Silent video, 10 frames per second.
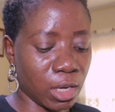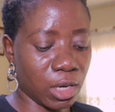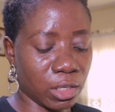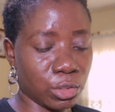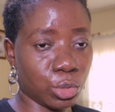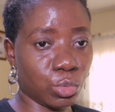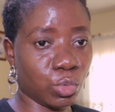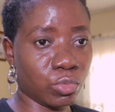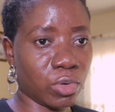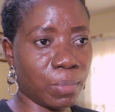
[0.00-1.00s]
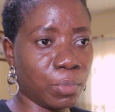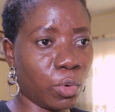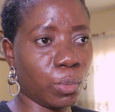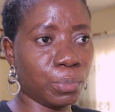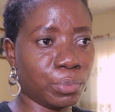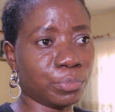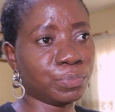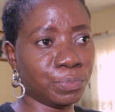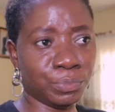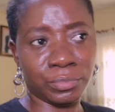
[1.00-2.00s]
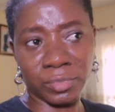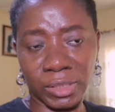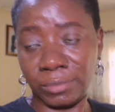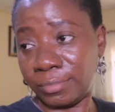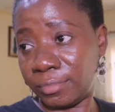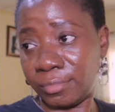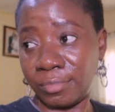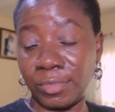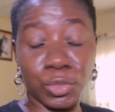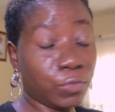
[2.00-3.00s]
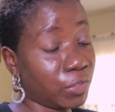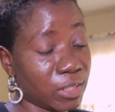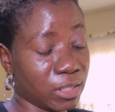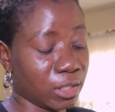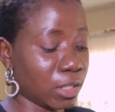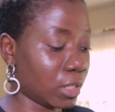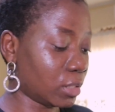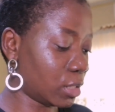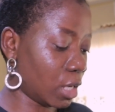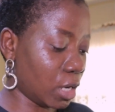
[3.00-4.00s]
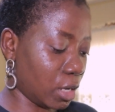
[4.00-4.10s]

and you know wrap up the fitting guys.